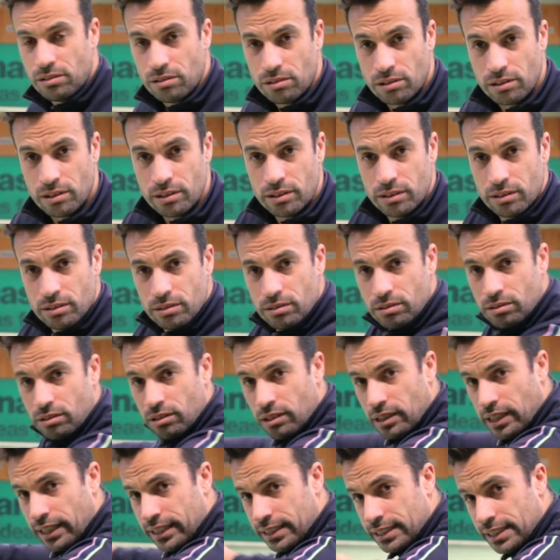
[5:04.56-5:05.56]
or
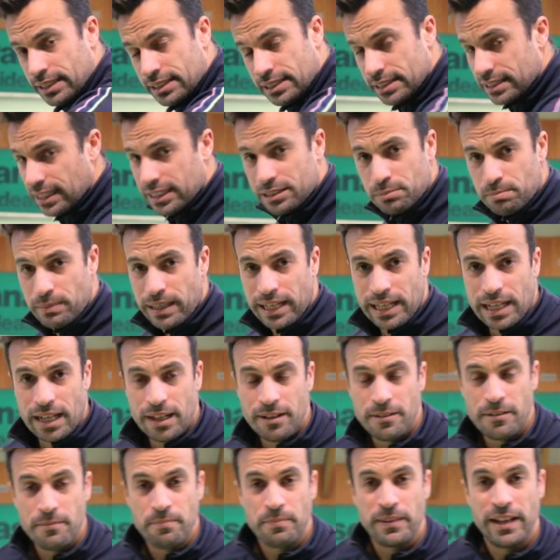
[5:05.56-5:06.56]
like this. It doesn't matter.
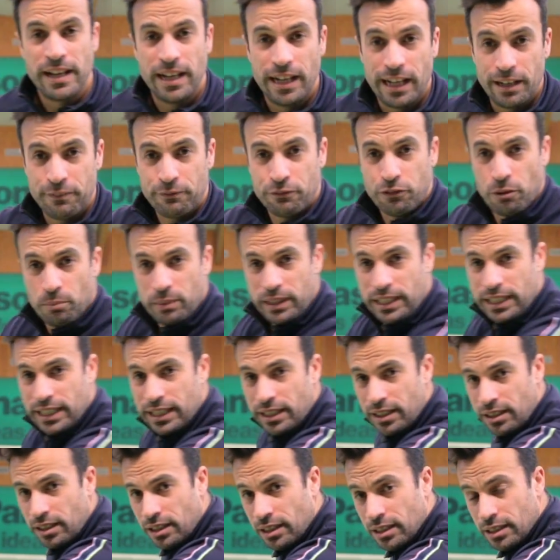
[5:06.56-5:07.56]
And from
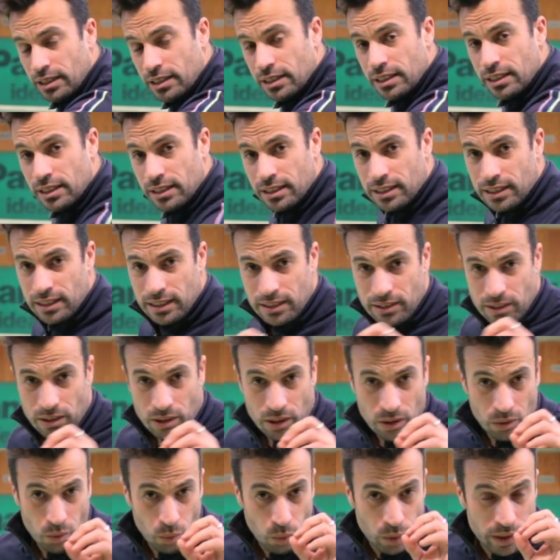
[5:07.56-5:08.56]
here,
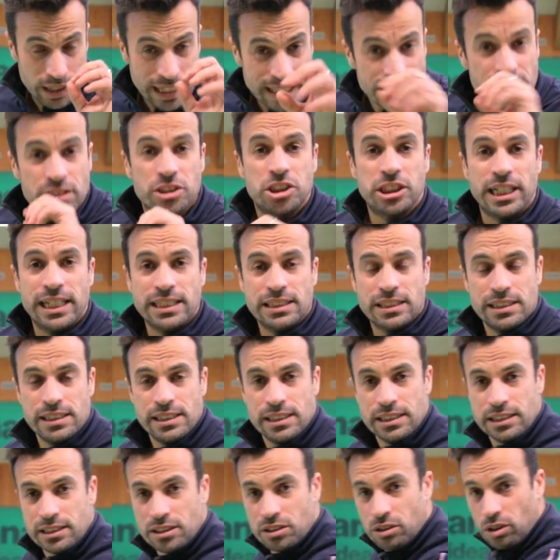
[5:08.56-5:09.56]
what I suggest
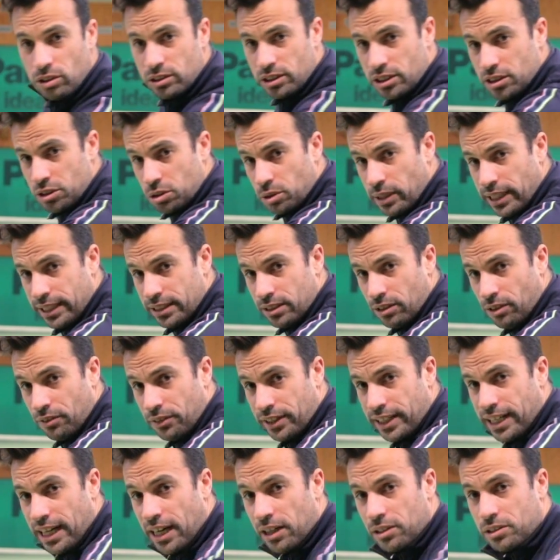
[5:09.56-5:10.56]
is concentrate
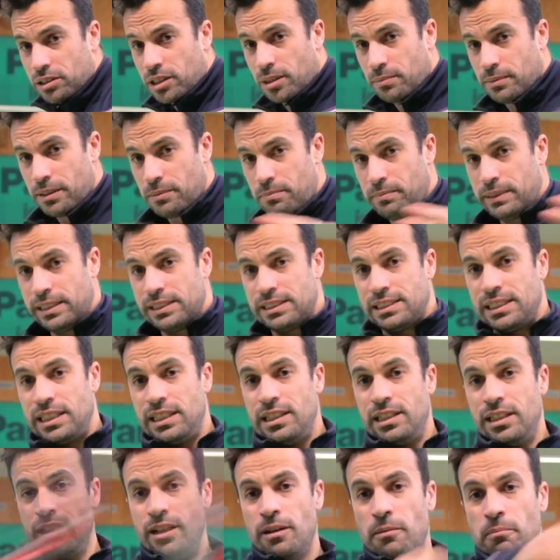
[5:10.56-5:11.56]
on the outcome. That means
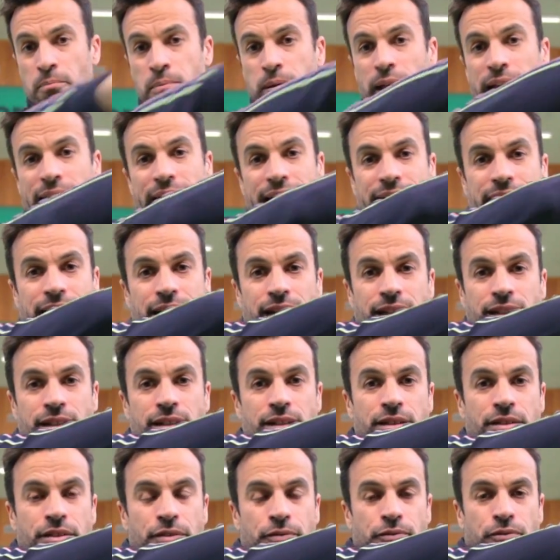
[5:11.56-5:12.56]
play
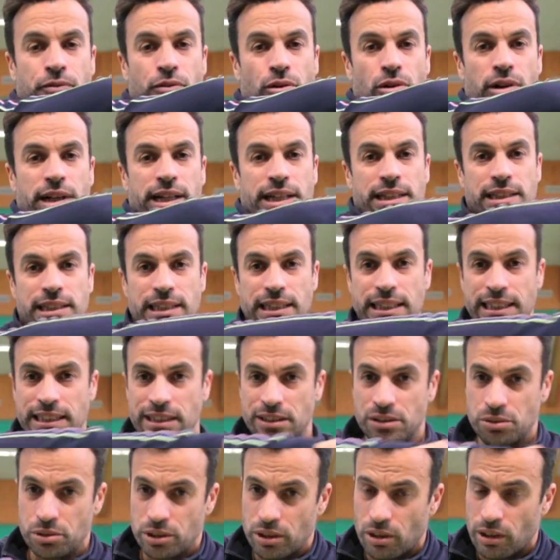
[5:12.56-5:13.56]
the forehand
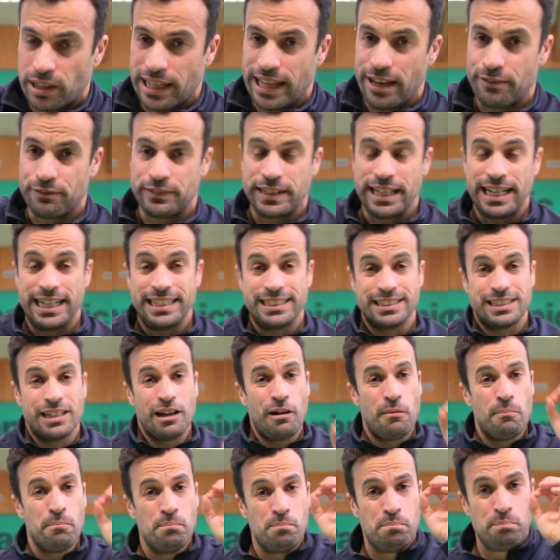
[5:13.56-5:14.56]
into your left hand.
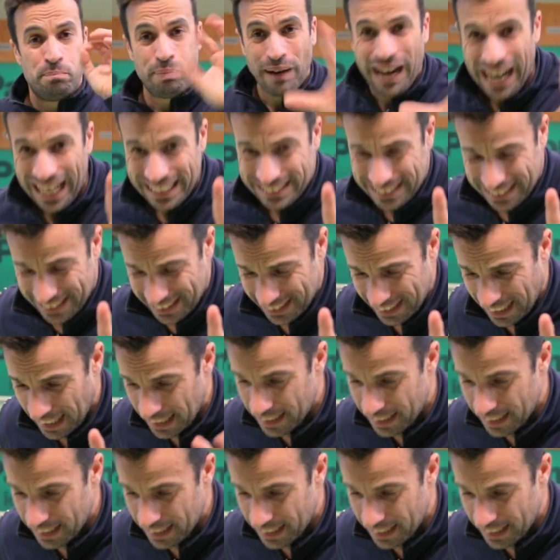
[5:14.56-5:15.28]
But,